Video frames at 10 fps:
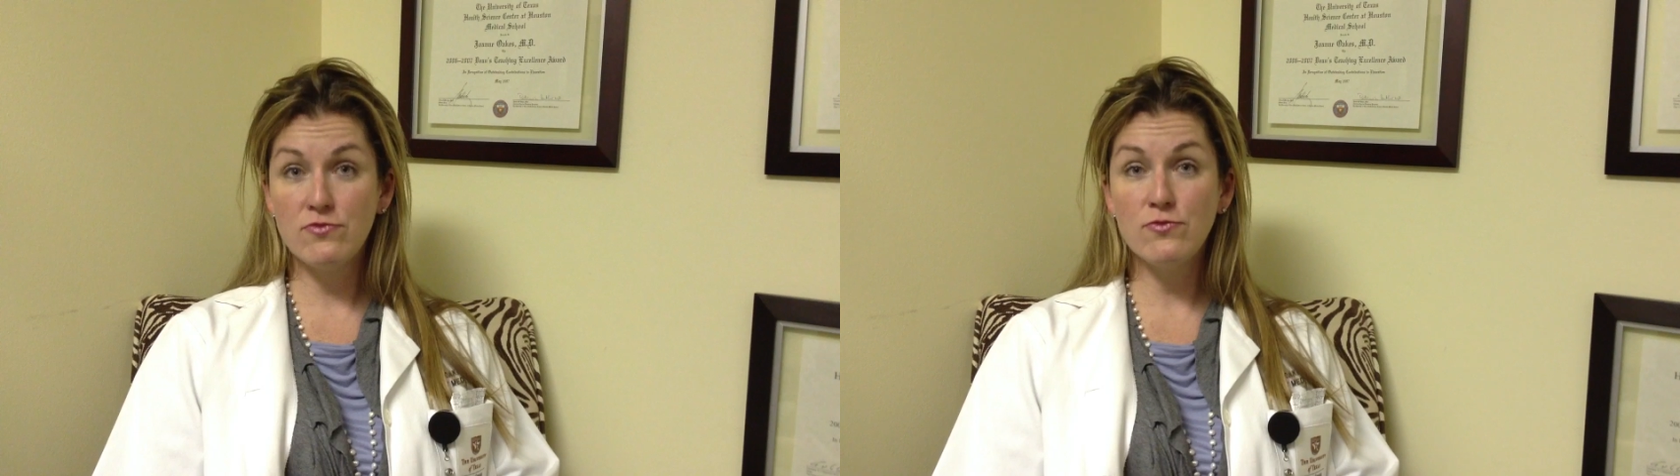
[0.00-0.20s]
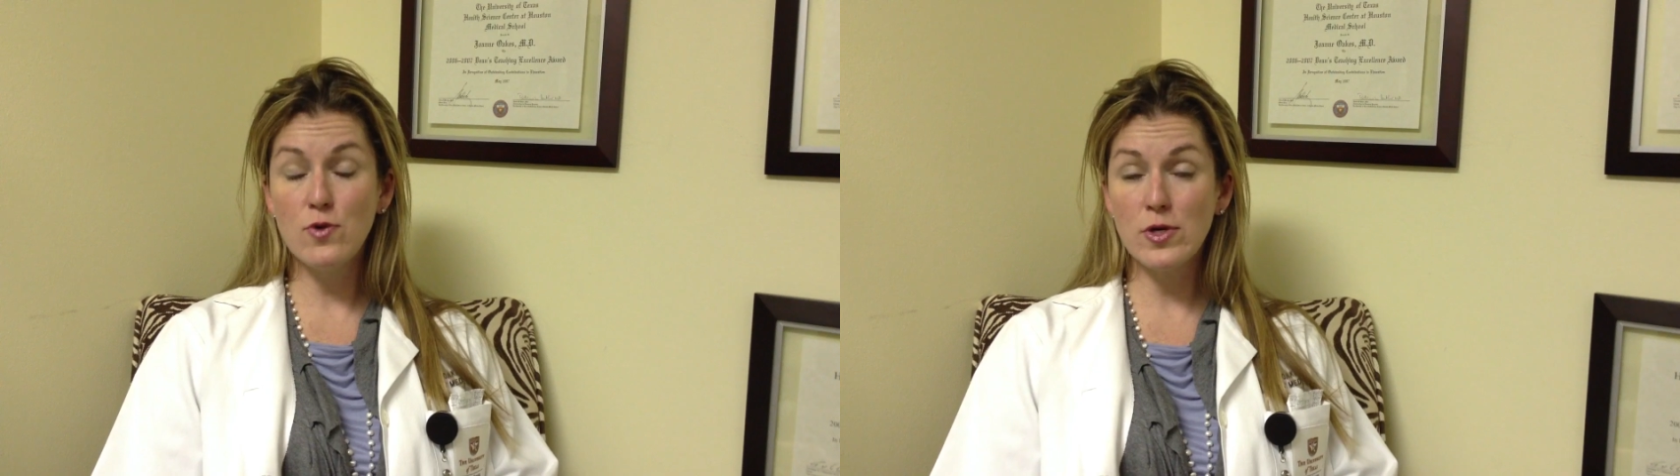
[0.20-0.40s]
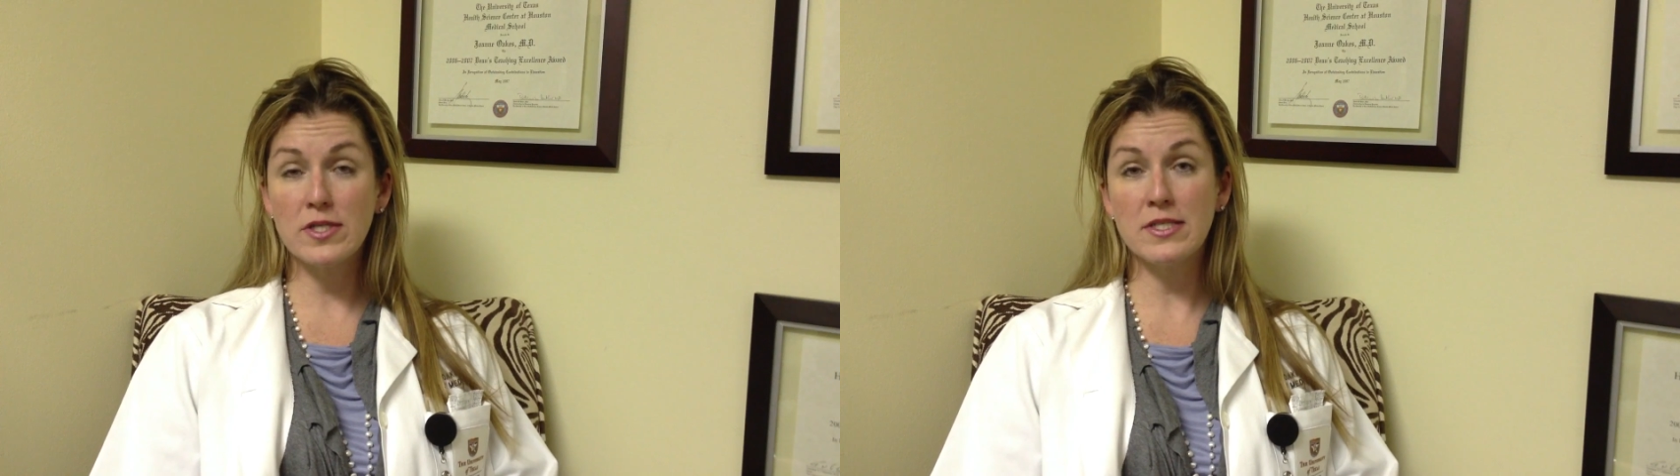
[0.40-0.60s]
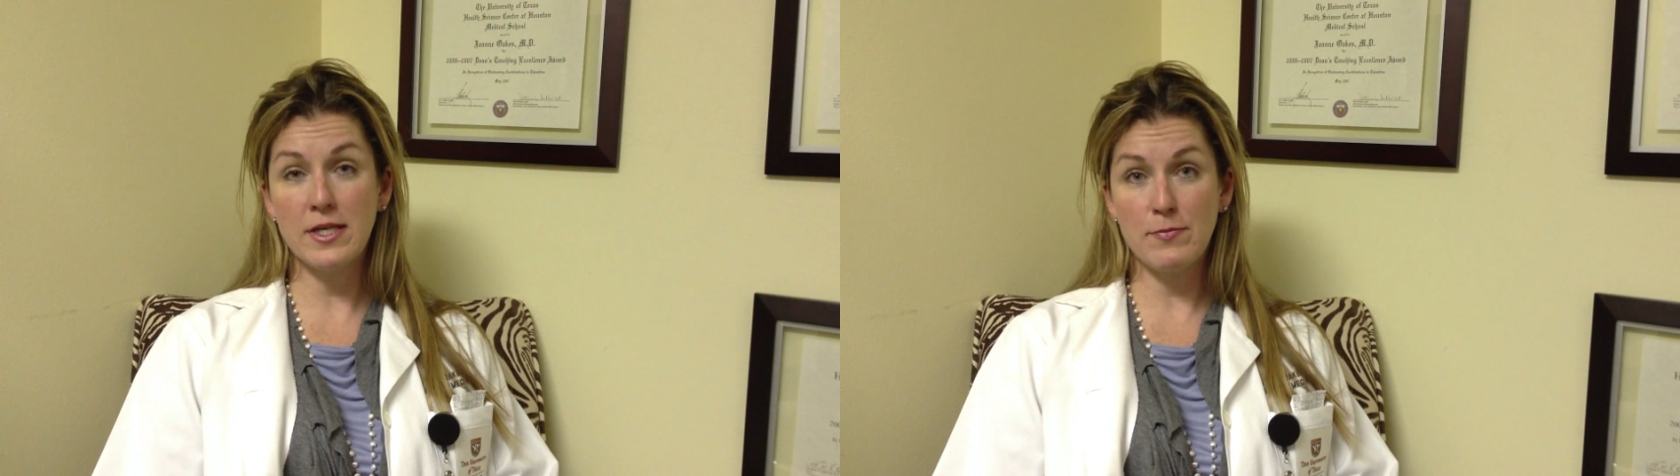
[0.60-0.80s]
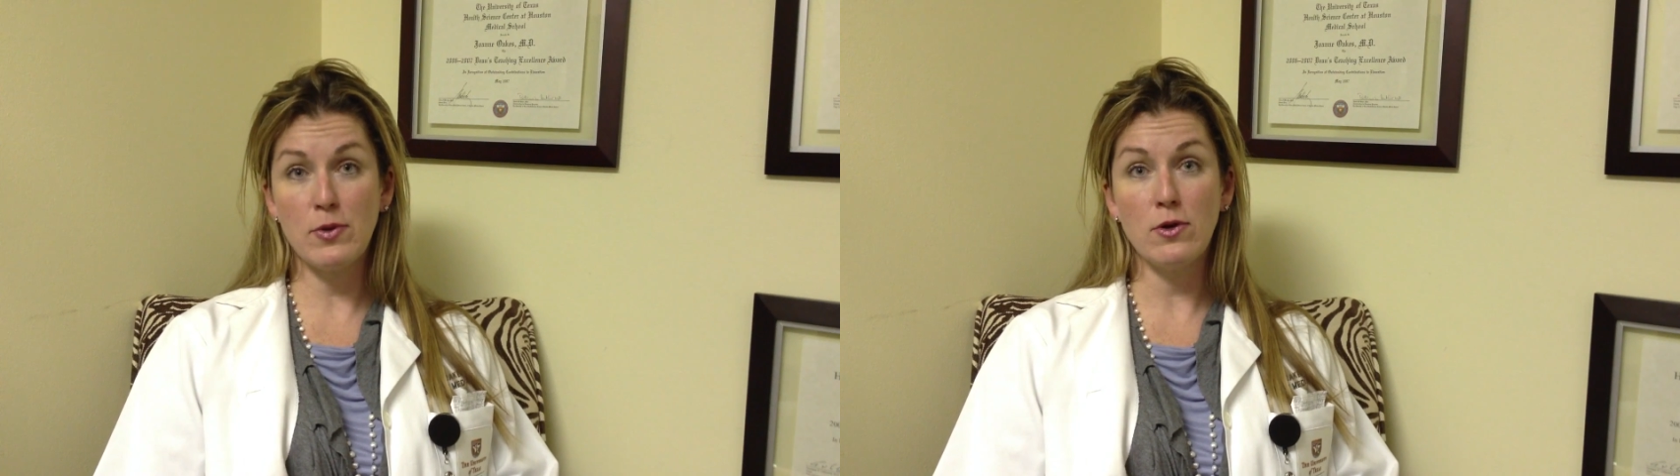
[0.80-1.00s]
For
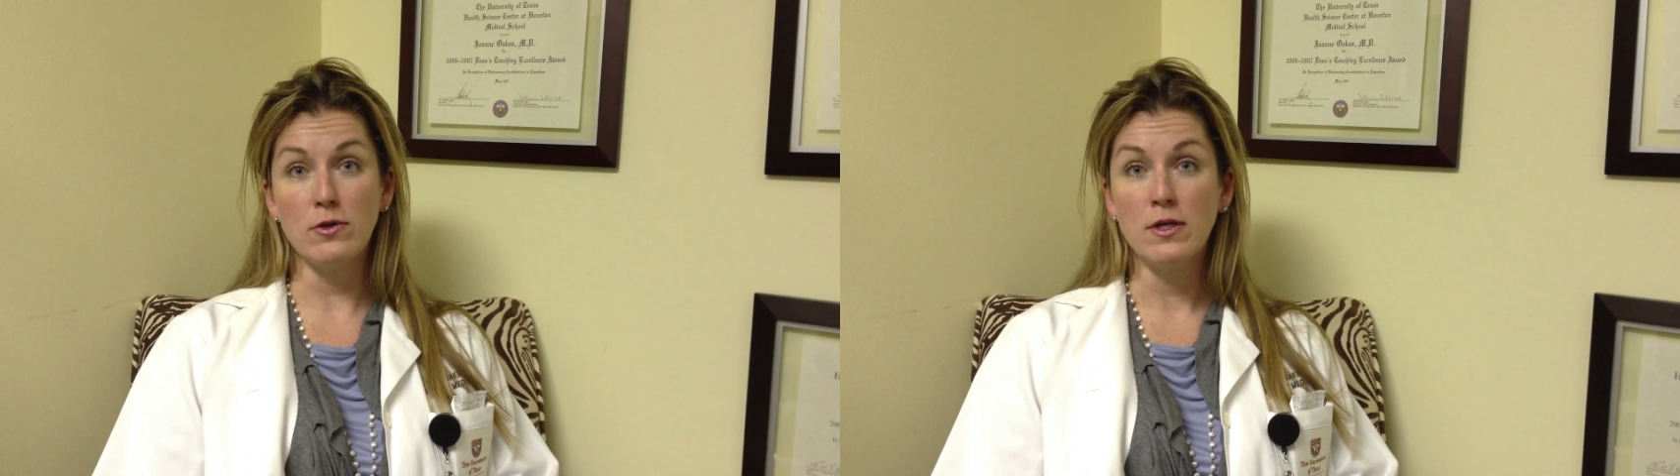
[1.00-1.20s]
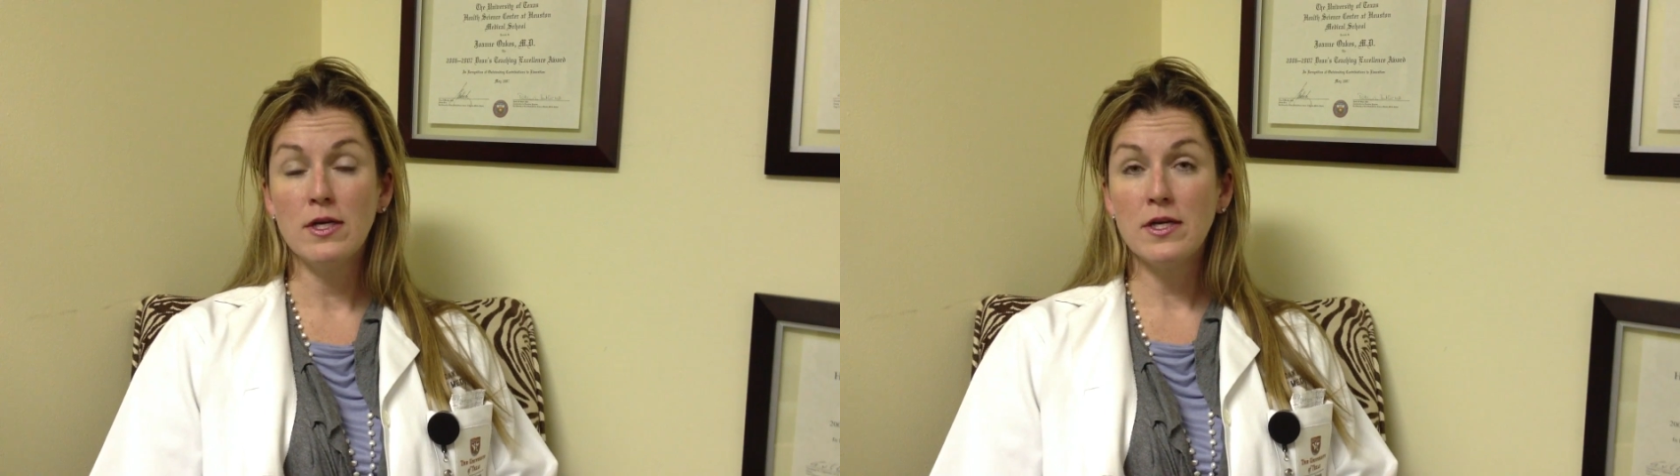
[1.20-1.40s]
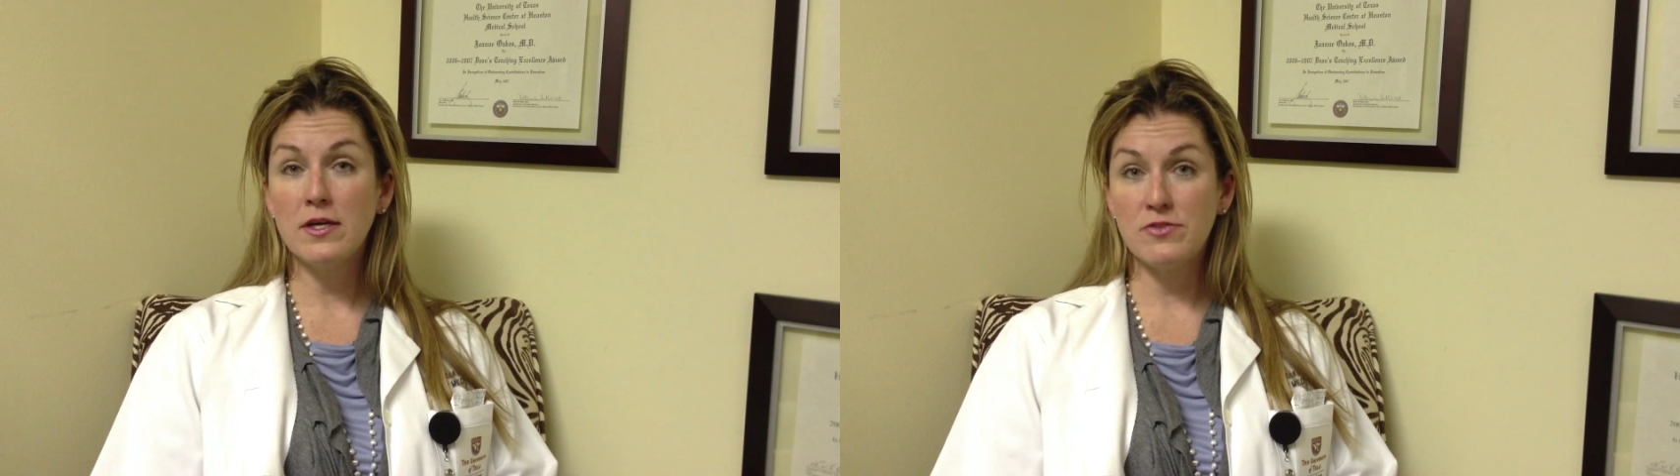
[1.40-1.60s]
example, if